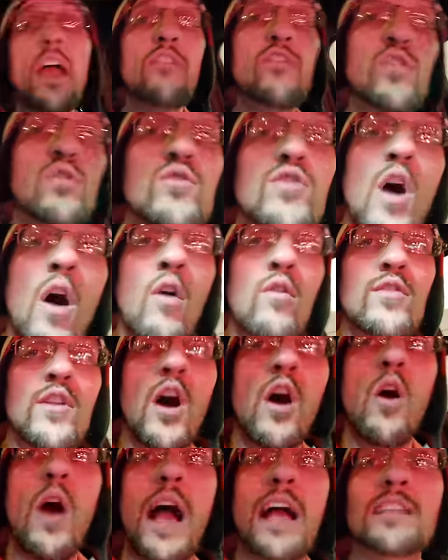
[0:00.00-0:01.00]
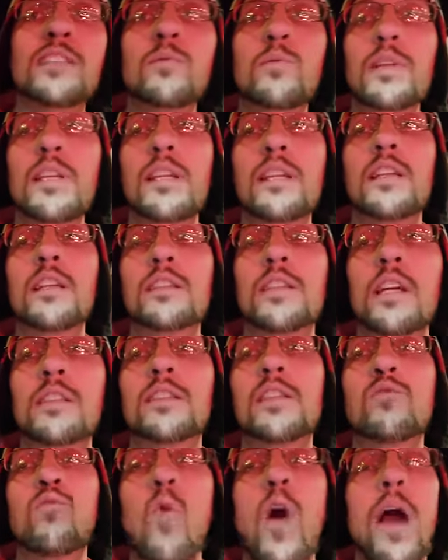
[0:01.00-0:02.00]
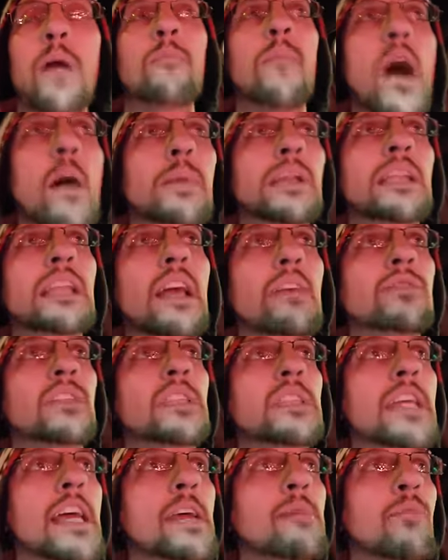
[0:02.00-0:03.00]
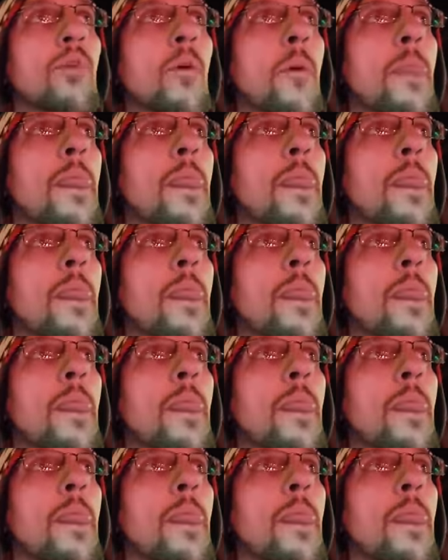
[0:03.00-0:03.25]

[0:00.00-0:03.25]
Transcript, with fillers: If you don't know, actually, we didn't discuss this. Why mommy left the table?